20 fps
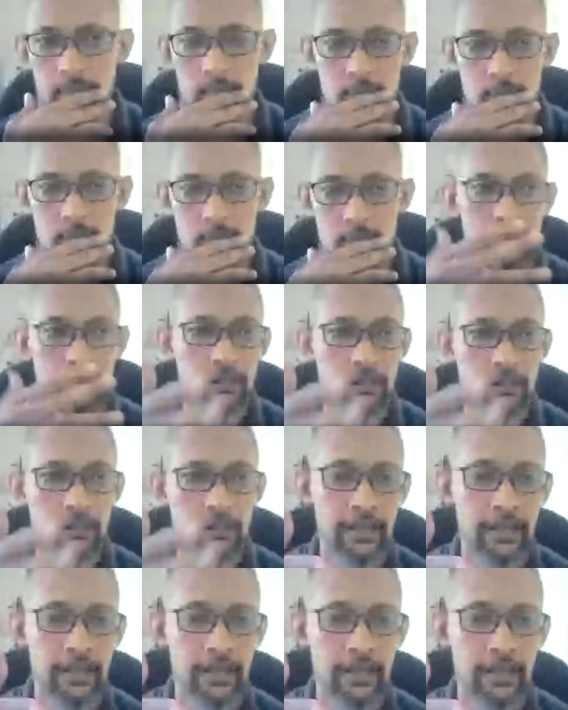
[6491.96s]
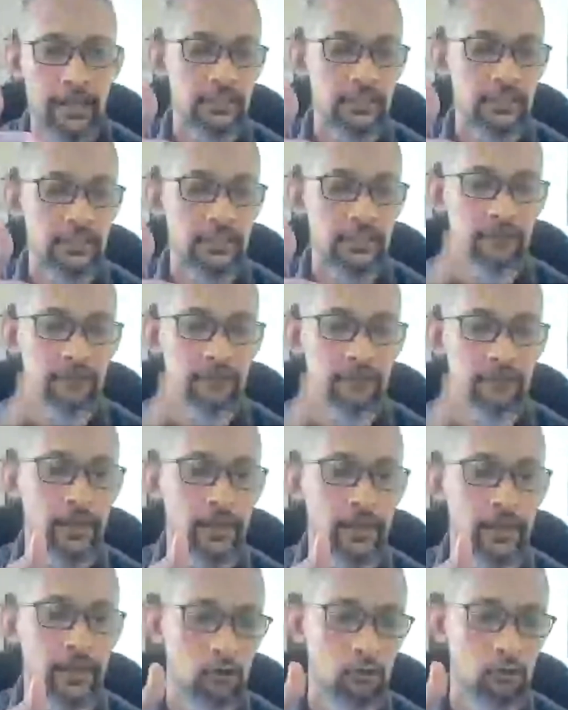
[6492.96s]
I actually have my kind of what
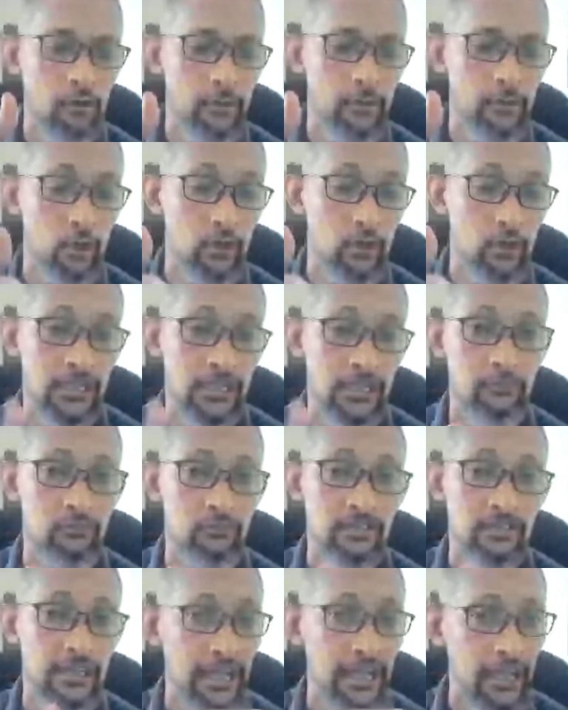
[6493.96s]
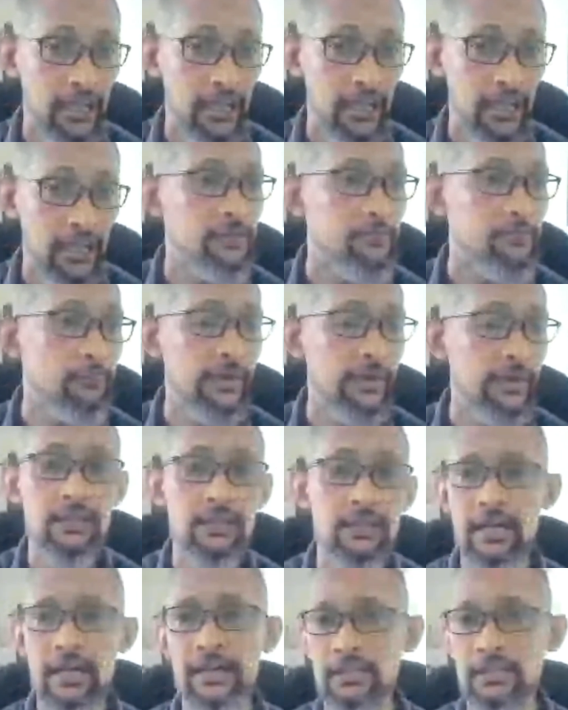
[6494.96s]
we call times every midnight
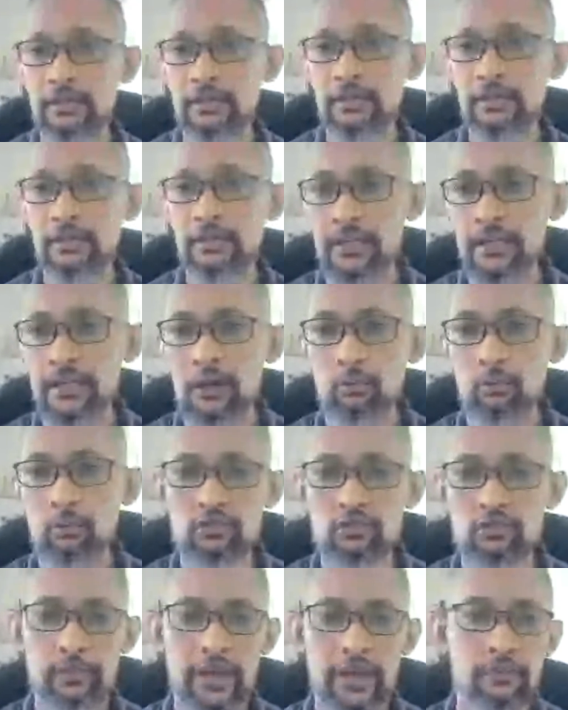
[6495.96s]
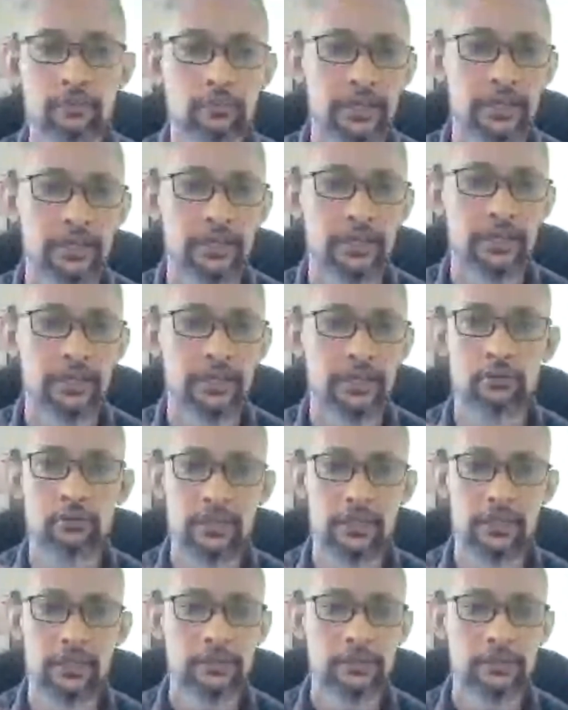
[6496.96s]
there, okay? I will spend my time there, okay,
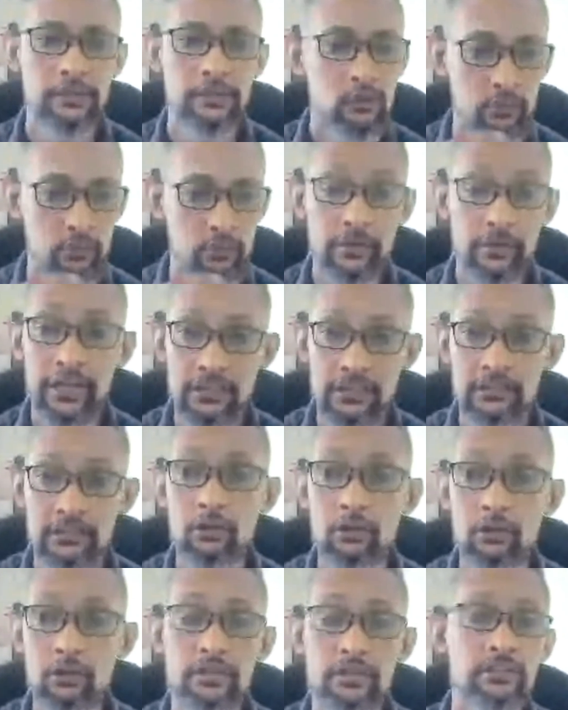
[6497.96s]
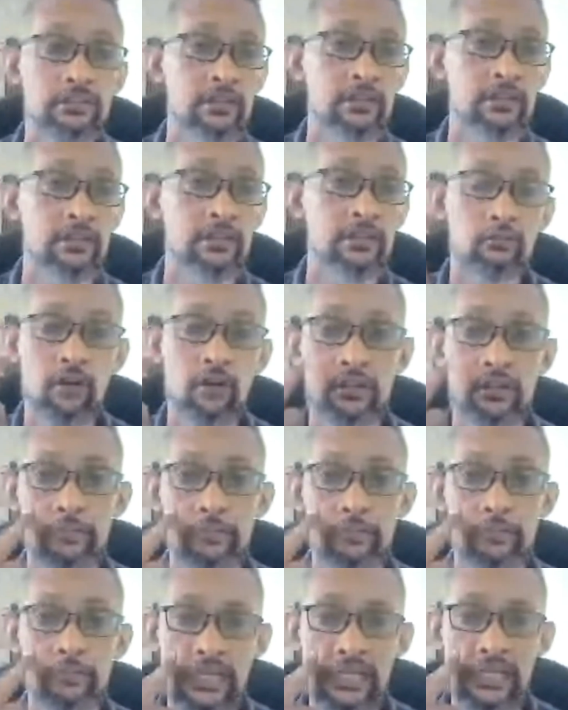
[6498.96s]
to practice all this kind of drawing back again.
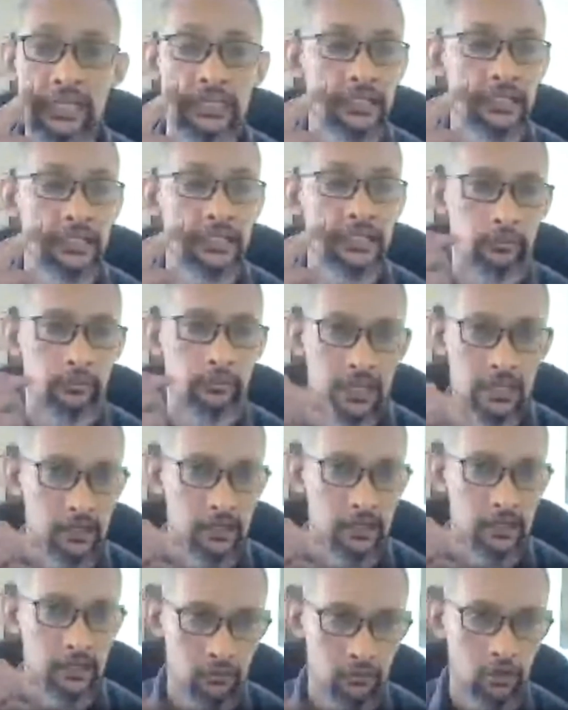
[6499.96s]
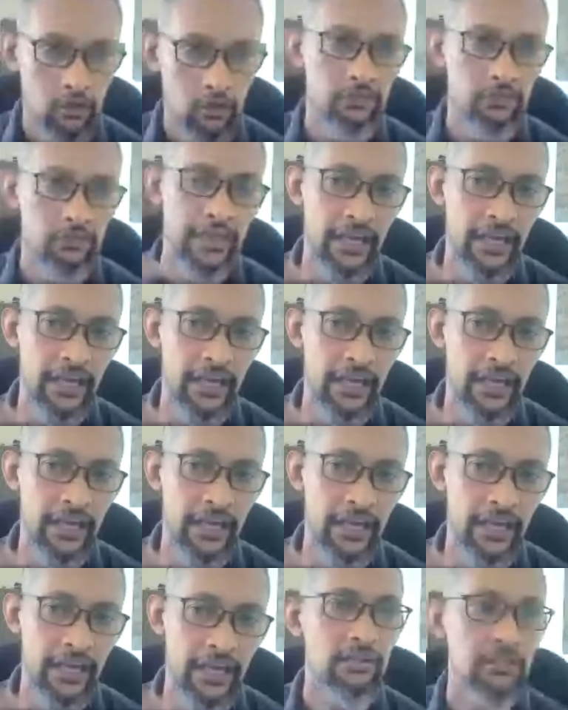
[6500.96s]
But of course, okay, at the time
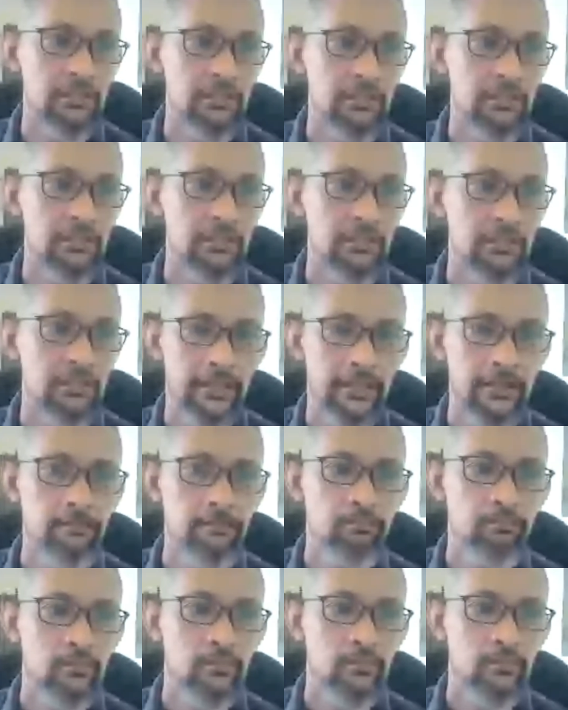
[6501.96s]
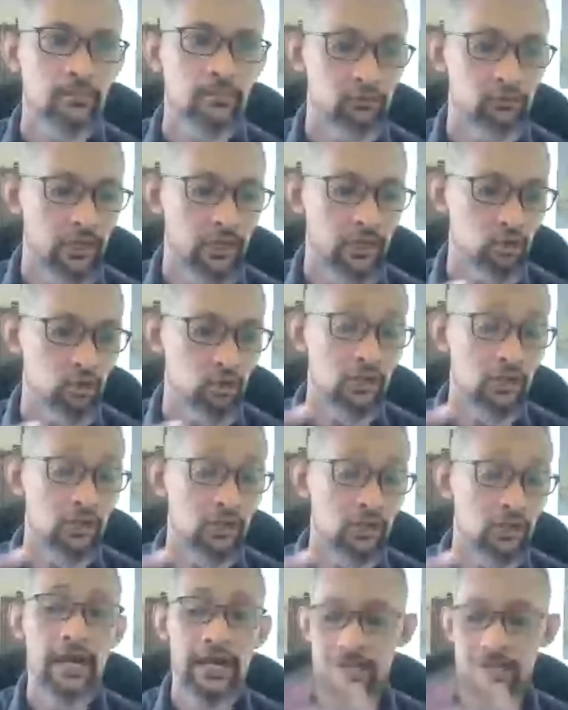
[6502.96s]
basically, right, okay, I try to combine
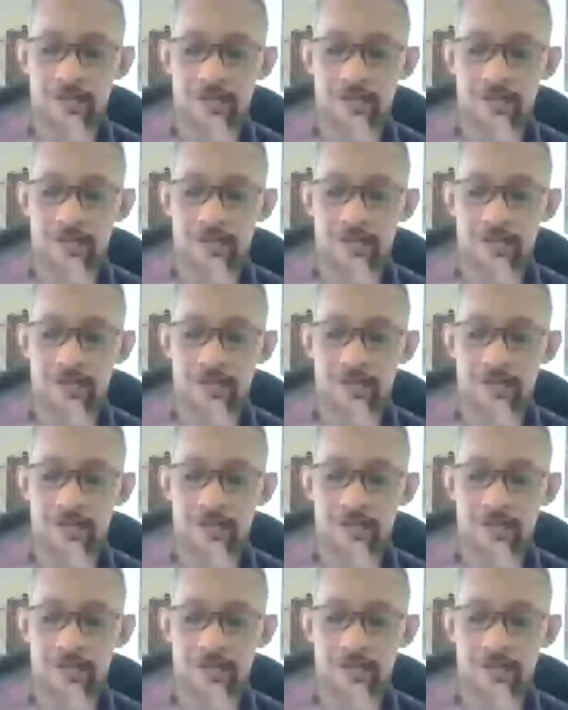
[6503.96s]
the